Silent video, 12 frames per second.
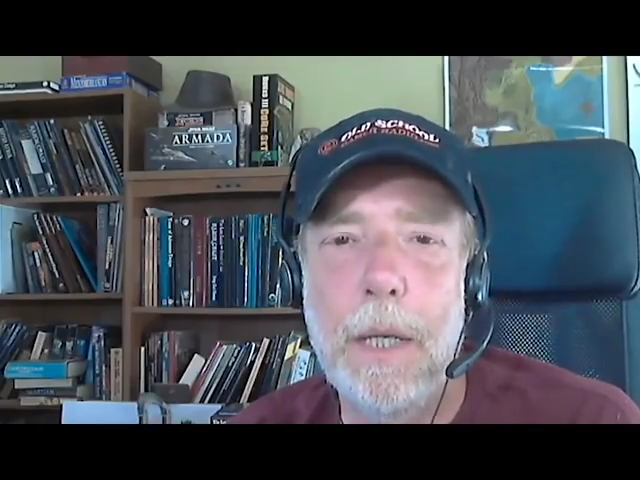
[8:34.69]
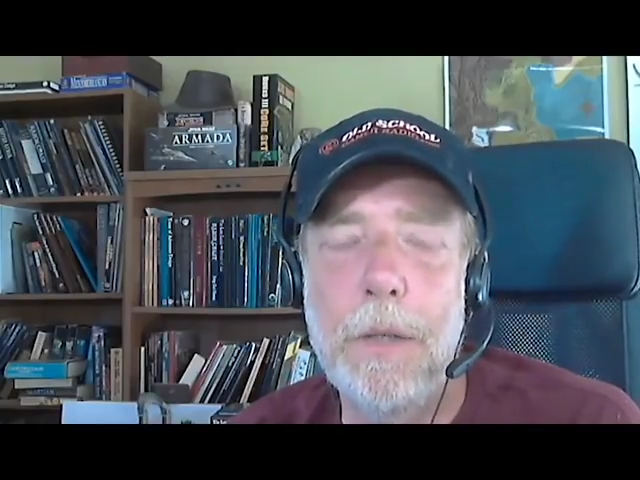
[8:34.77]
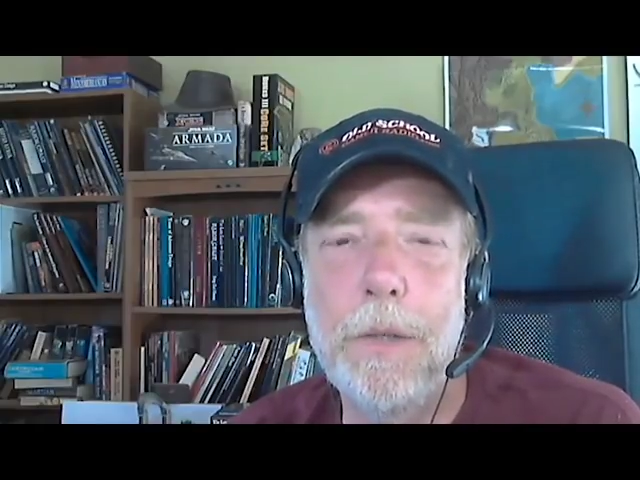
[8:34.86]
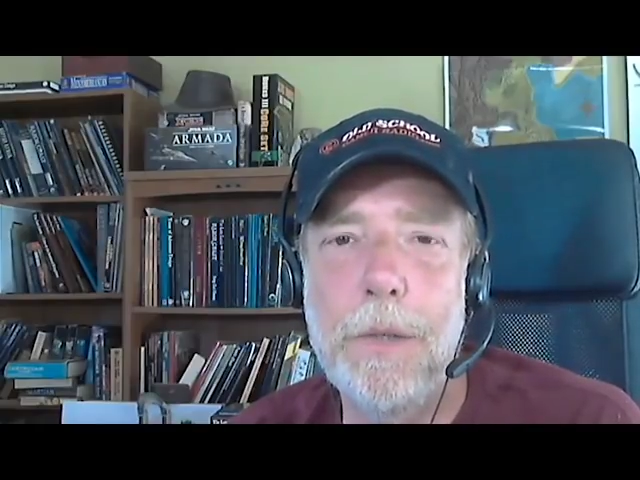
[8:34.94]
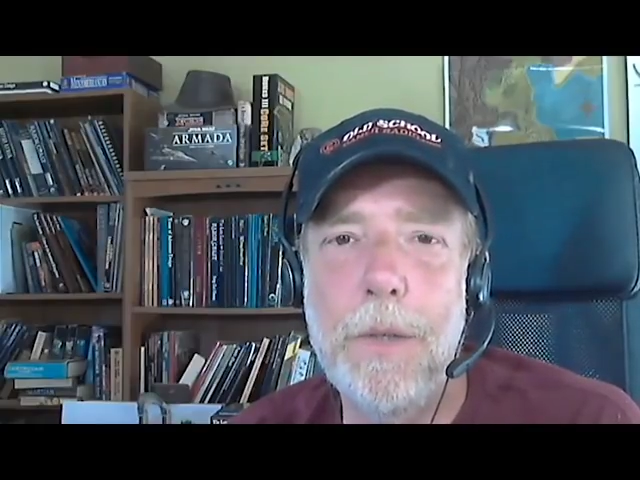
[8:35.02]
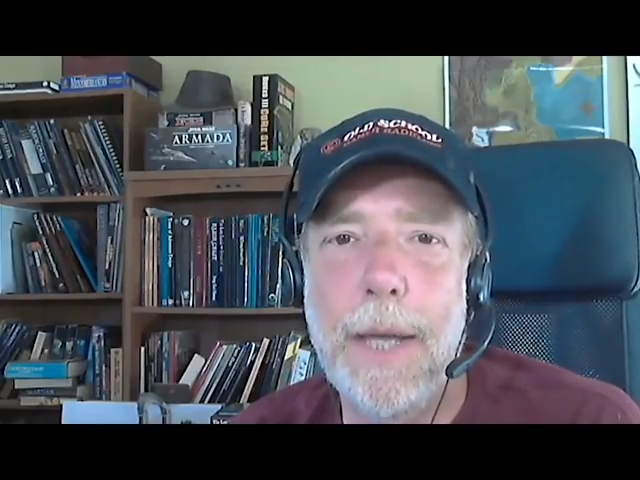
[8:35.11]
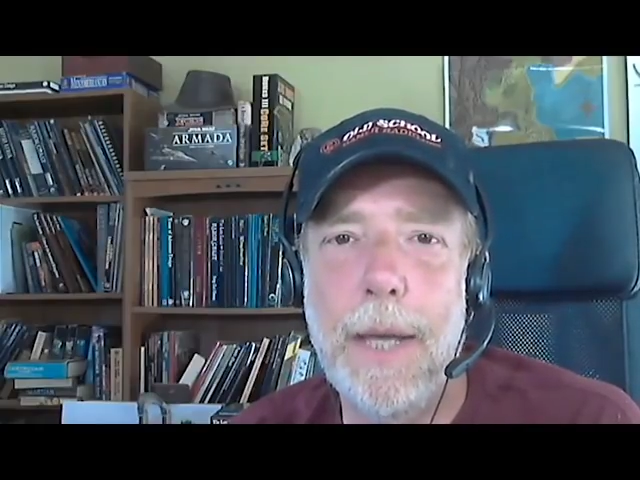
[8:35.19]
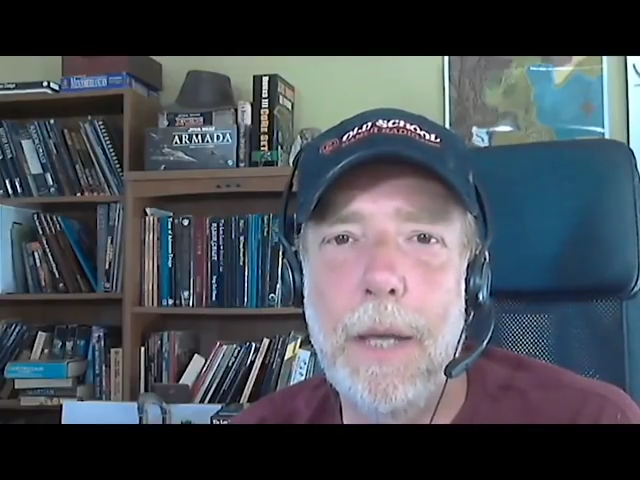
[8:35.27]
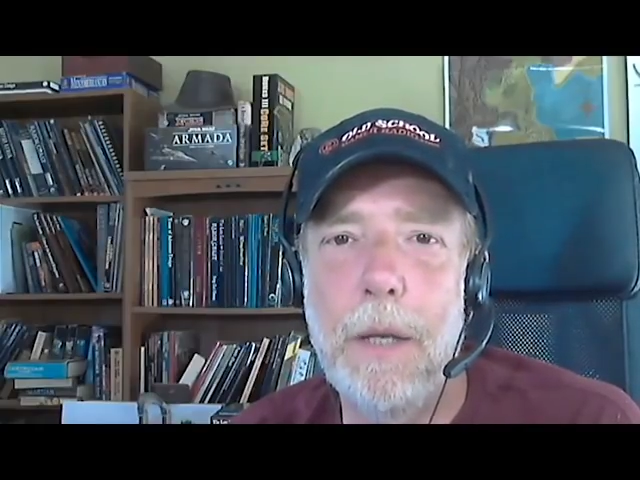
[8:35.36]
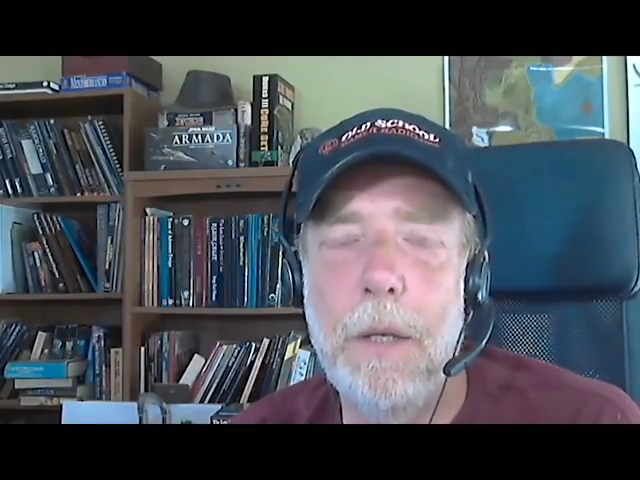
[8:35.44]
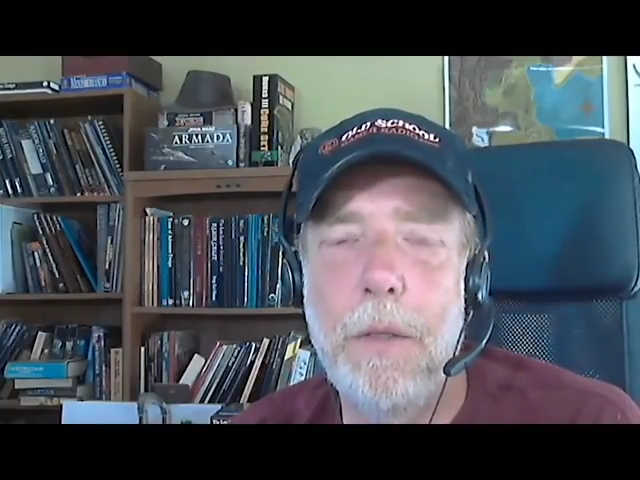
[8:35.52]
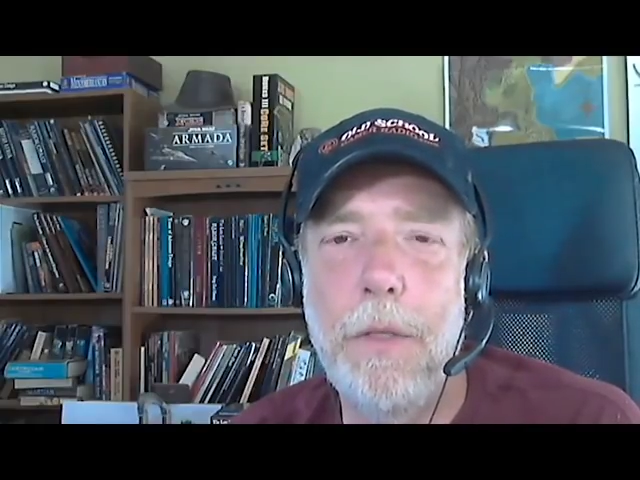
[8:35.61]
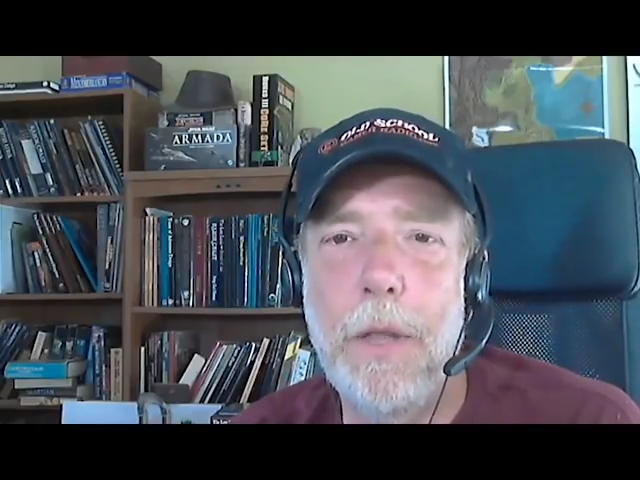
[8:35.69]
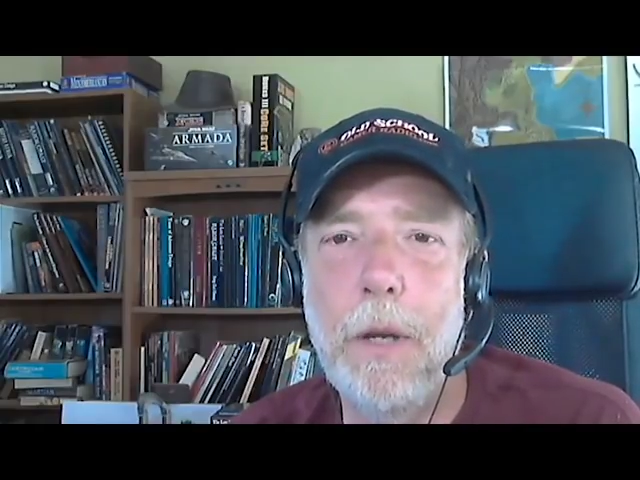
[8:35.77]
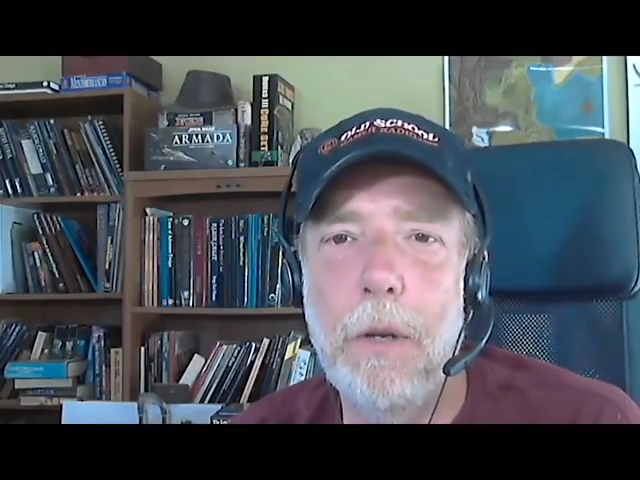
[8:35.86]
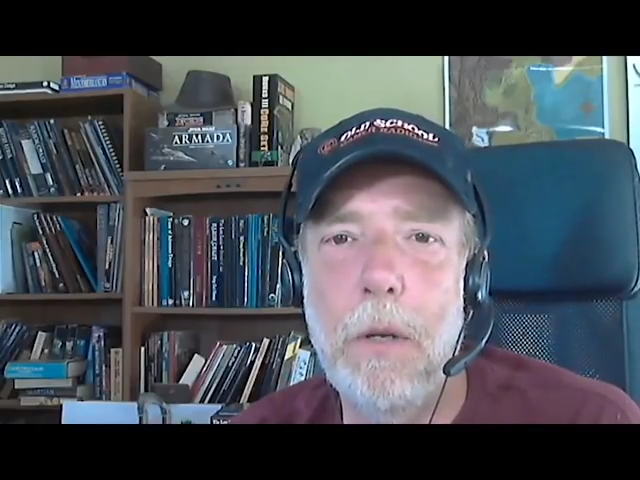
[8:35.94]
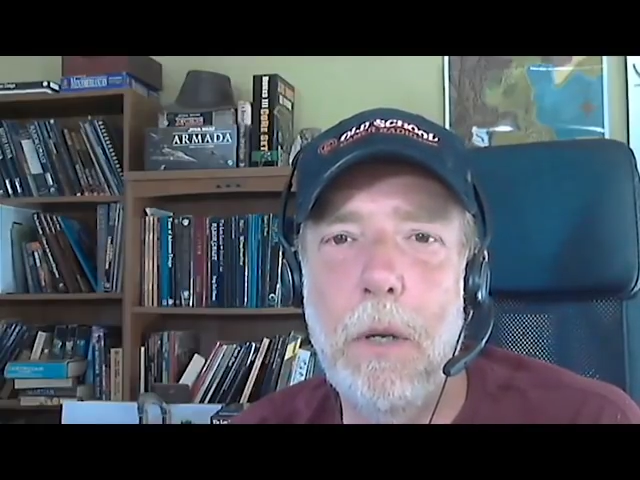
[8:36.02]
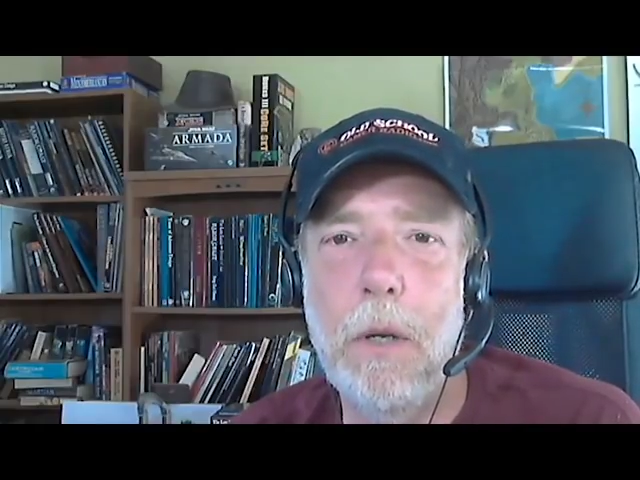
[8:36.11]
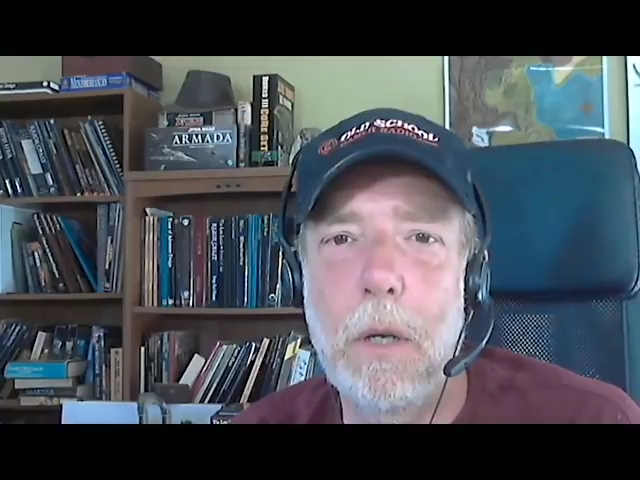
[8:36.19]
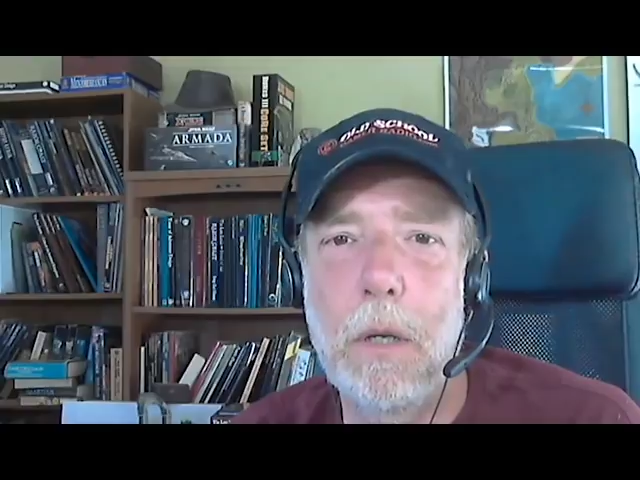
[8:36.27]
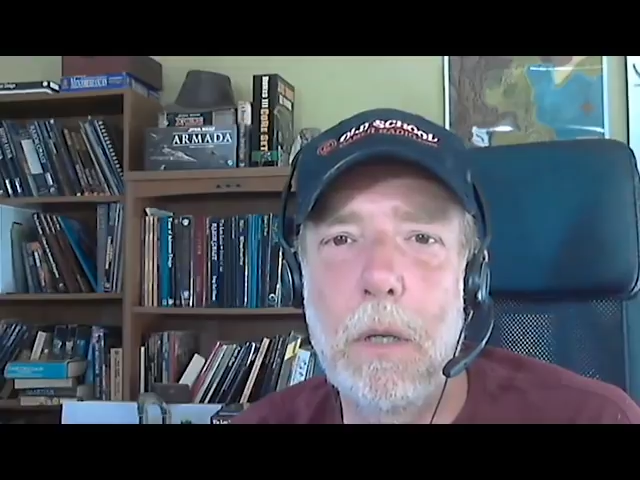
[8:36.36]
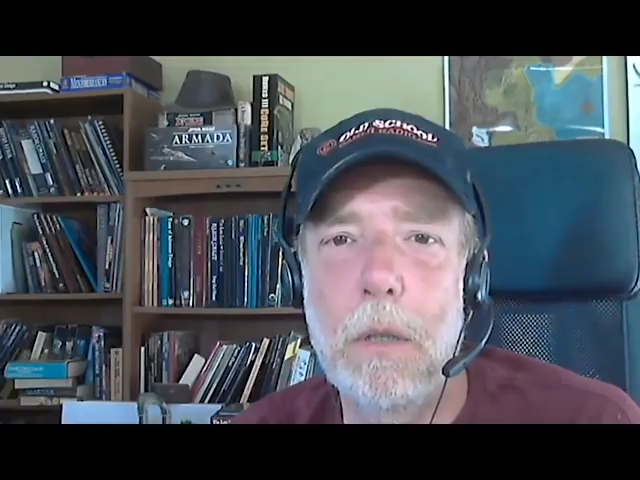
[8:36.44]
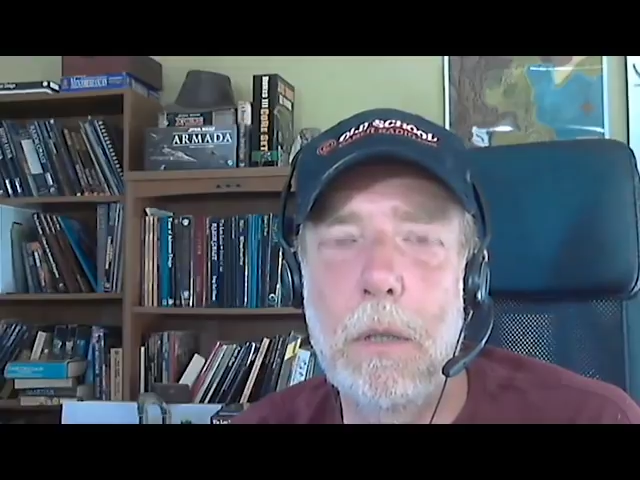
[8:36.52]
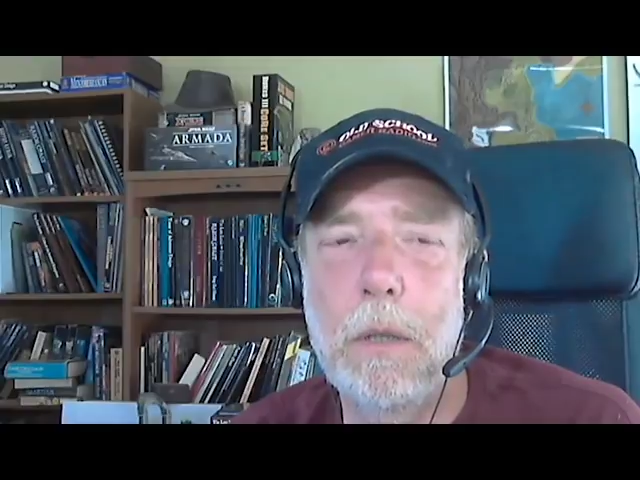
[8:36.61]
is that there
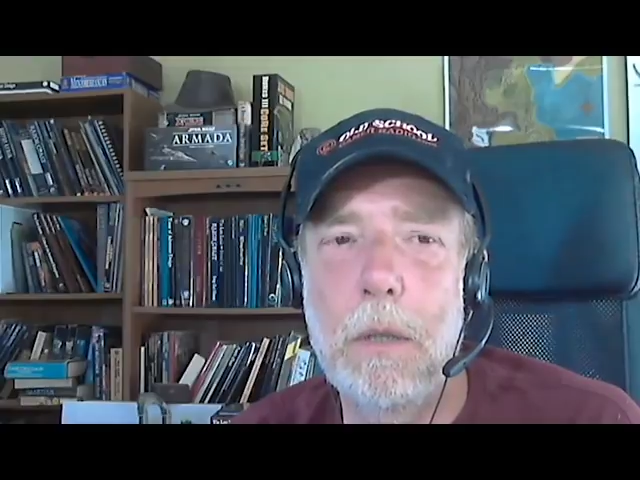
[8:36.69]
are